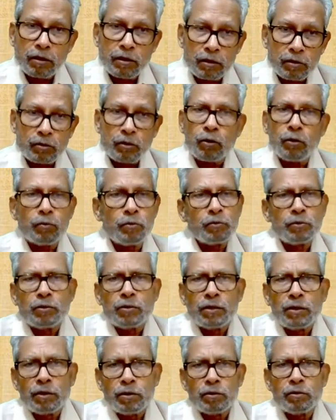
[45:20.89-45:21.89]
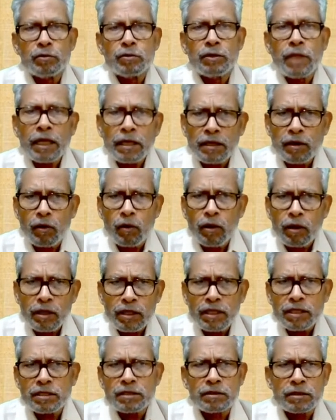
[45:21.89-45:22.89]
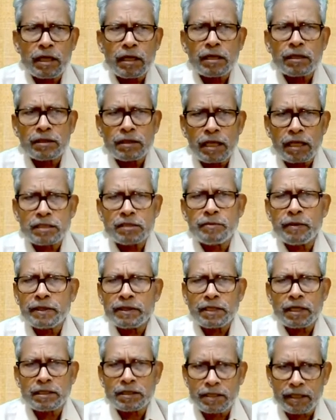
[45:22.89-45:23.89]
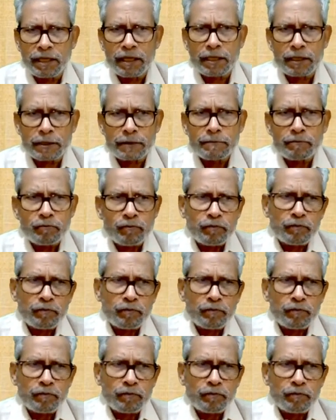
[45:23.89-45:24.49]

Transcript: So that all some aspects are there.